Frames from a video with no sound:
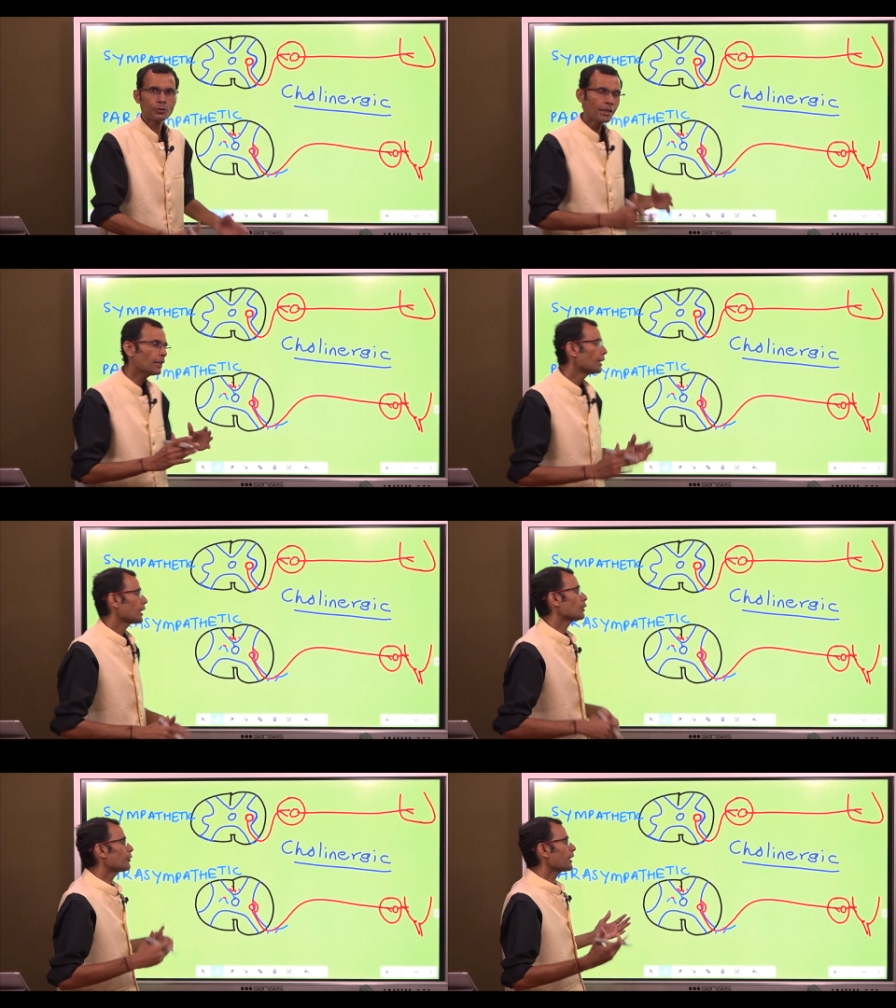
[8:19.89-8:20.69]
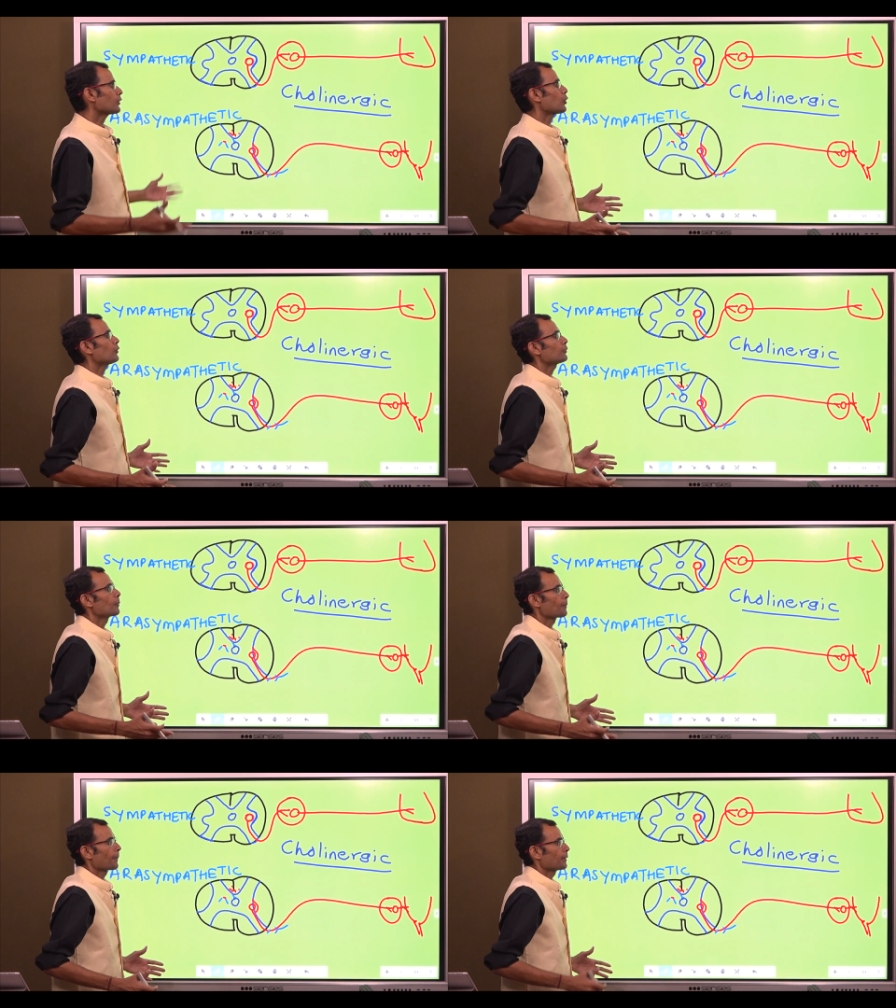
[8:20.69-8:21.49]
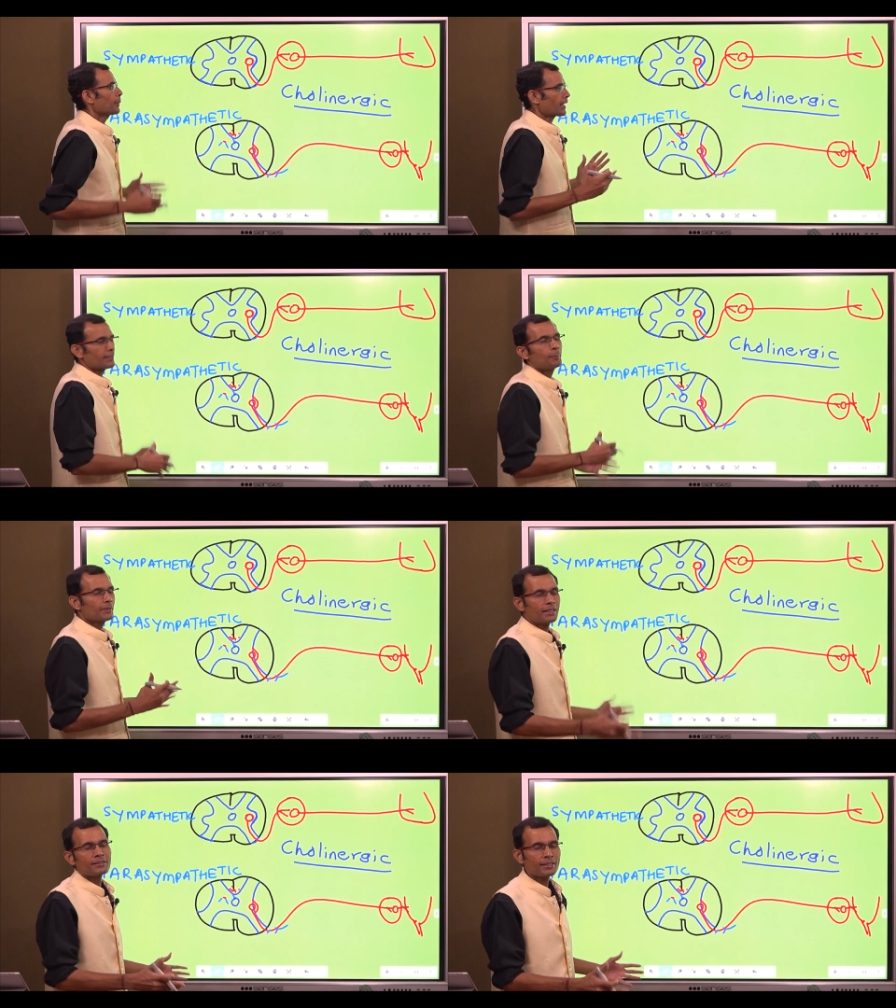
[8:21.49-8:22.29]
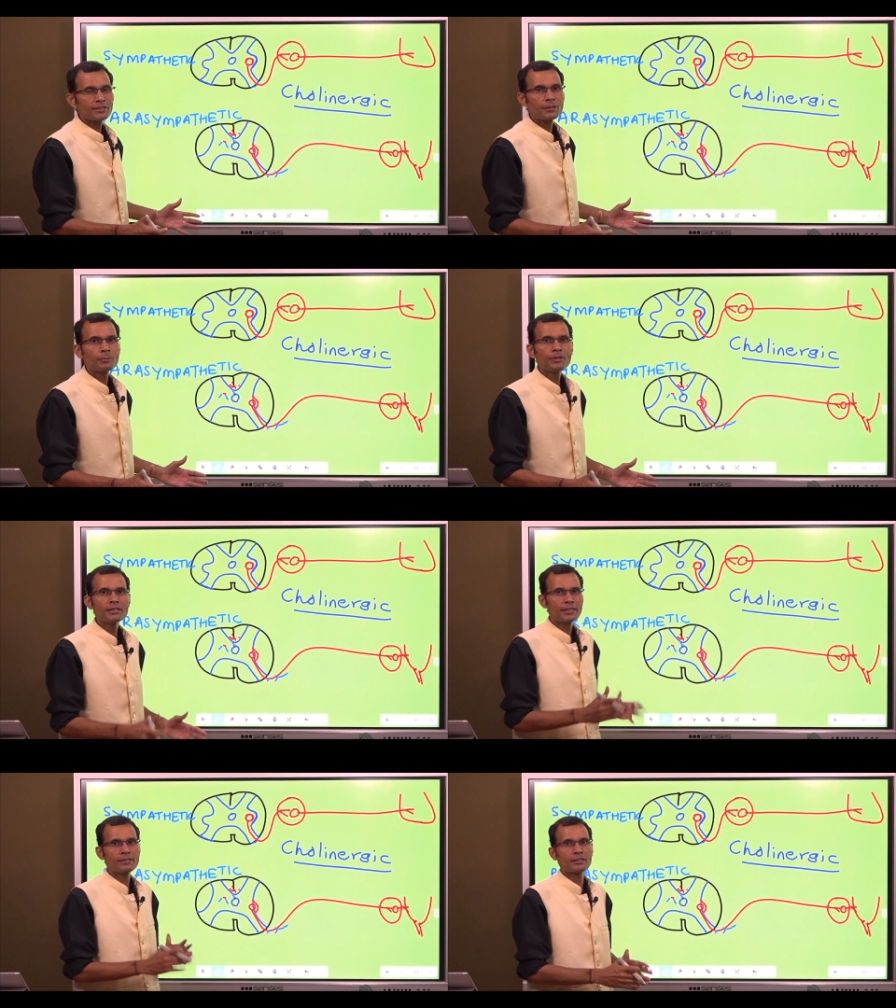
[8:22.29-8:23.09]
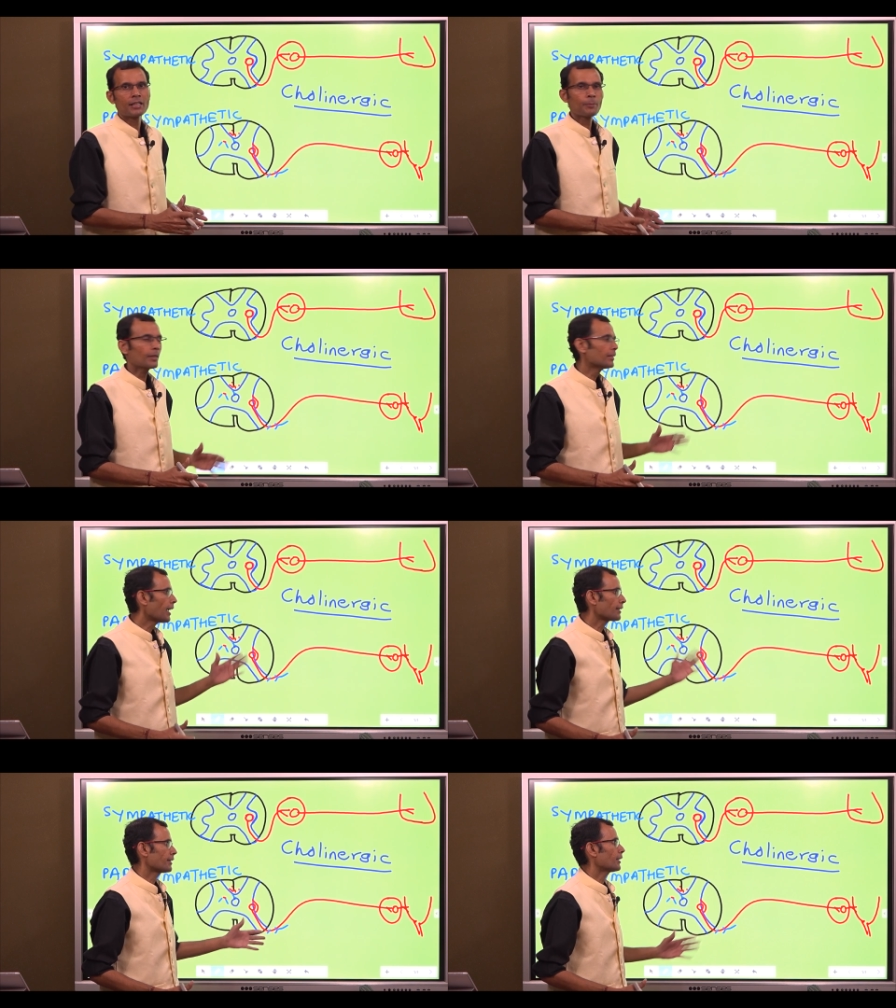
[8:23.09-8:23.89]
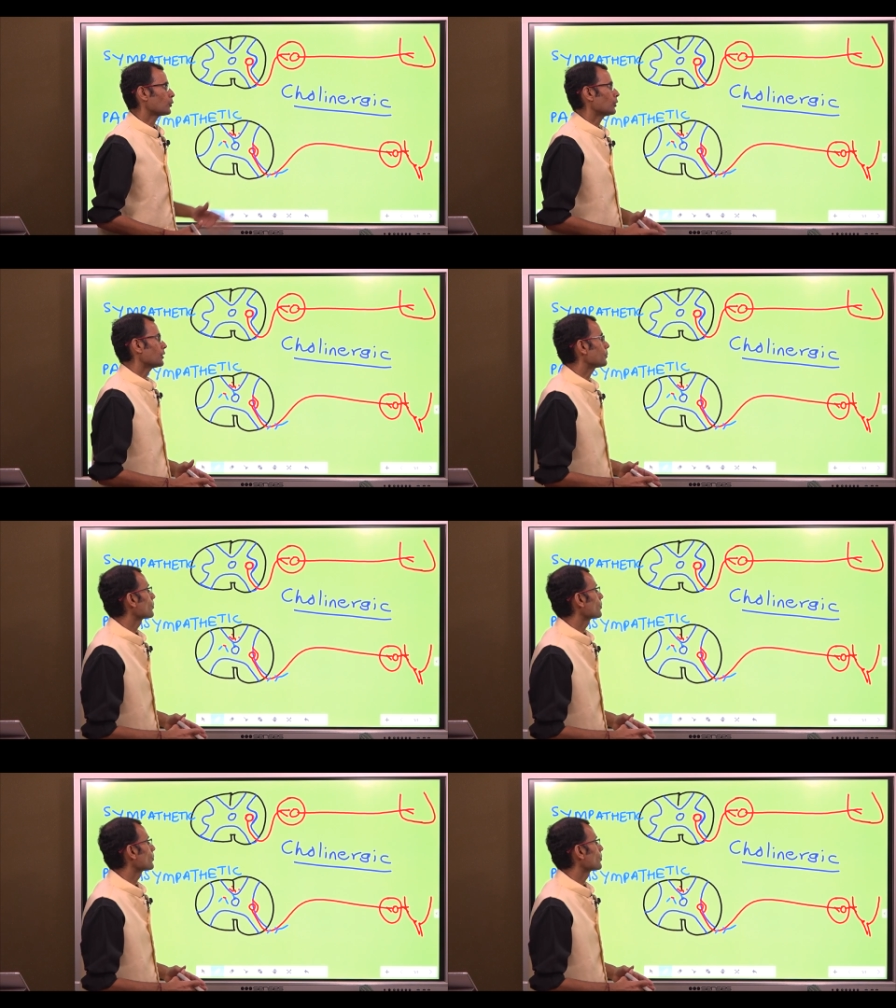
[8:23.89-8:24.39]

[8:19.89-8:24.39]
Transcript: Okay, effect of parasympathetic system is exerted by the acetylcholine.